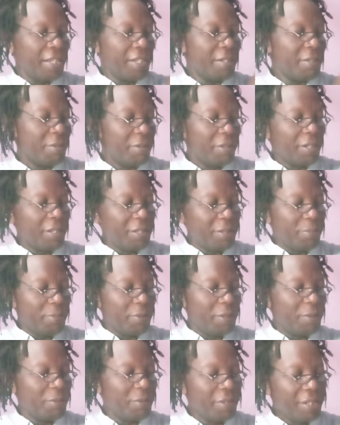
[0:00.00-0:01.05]
it's gonna
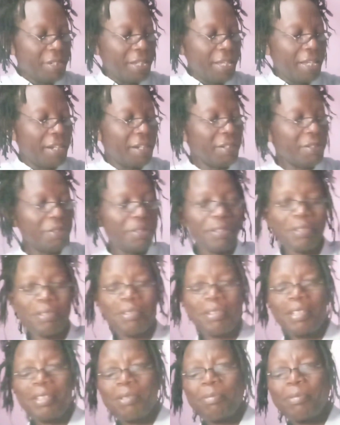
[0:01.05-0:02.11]
spin, which direction is
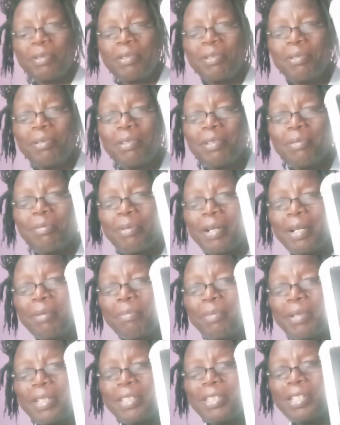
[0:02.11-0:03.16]
gonna spin. So it's
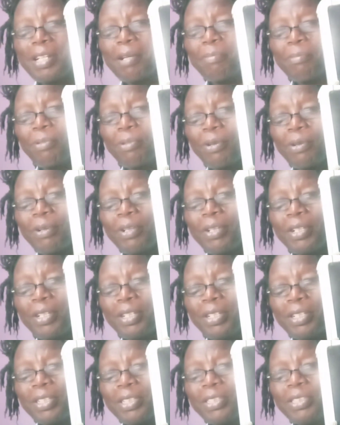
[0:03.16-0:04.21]
become a jumble
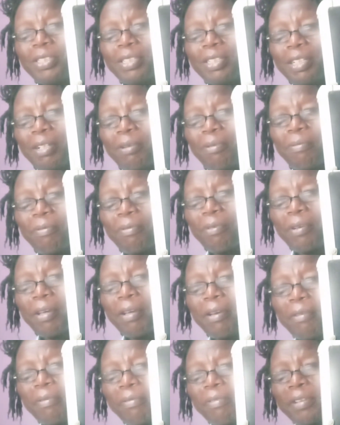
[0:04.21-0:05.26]
of
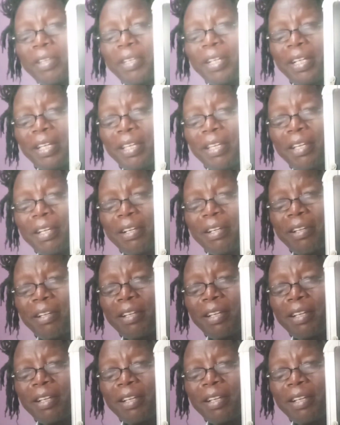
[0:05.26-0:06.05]
everything here,